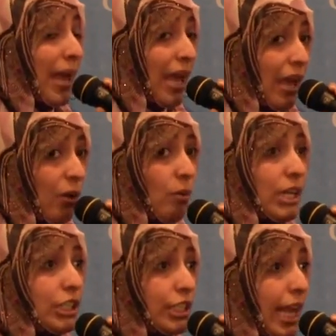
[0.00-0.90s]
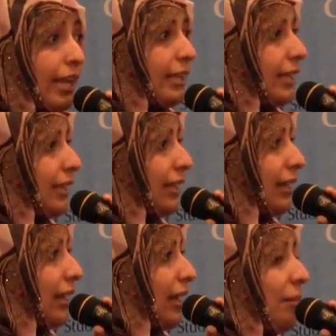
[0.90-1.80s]
education will be
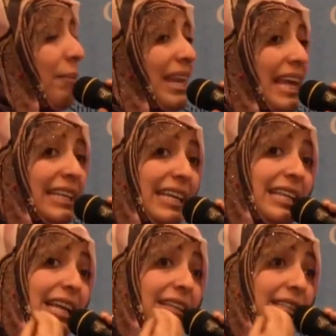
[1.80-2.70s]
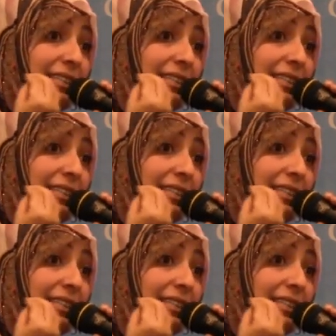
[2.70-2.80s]
able to become leaders.